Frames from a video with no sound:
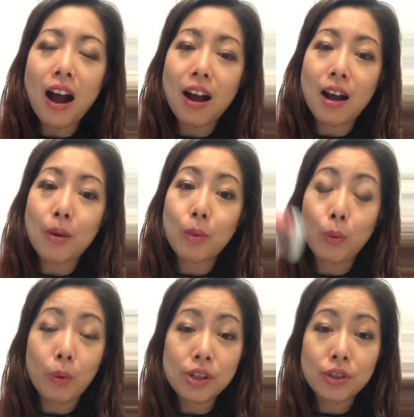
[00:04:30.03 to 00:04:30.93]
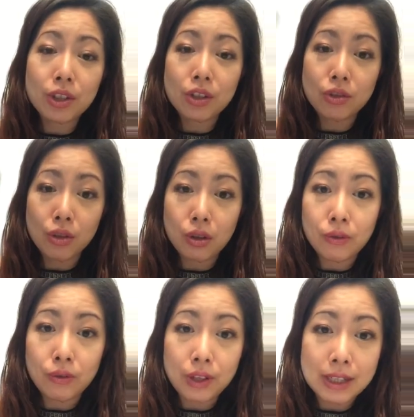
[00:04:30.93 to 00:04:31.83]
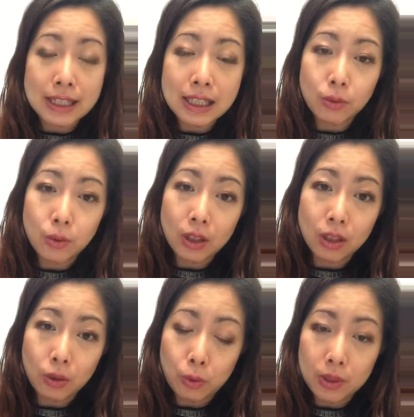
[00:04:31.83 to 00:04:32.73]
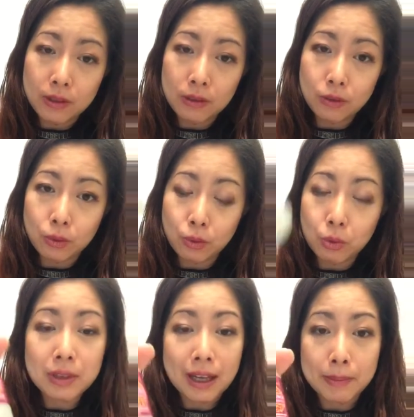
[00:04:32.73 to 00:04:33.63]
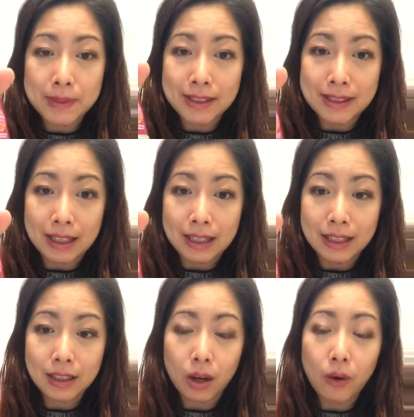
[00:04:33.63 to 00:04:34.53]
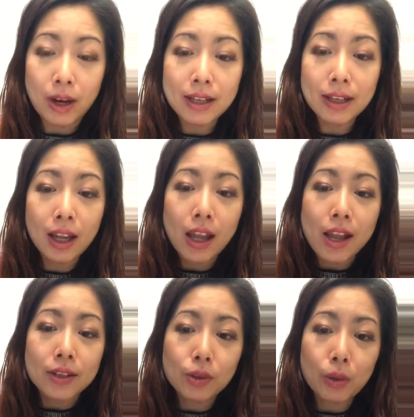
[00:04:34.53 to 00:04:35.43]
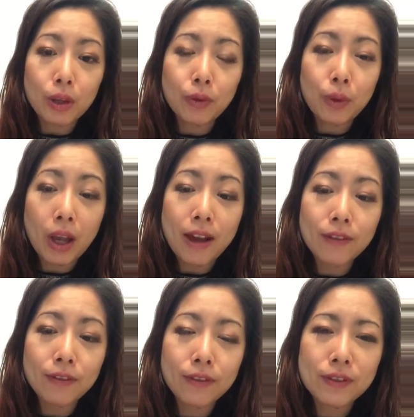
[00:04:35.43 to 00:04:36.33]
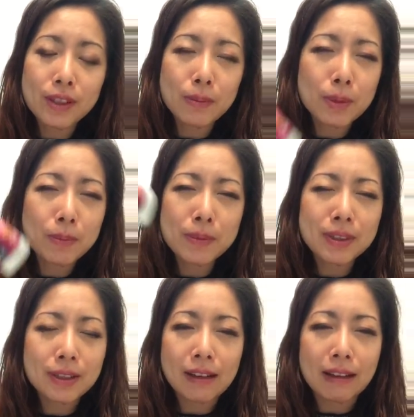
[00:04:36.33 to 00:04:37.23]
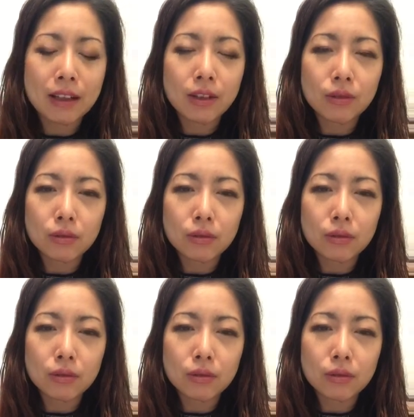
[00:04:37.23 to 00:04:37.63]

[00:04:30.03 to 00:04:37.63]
And once you can tolerate it, you can increase it to 2 times a day. All right. So if you have symptoms like,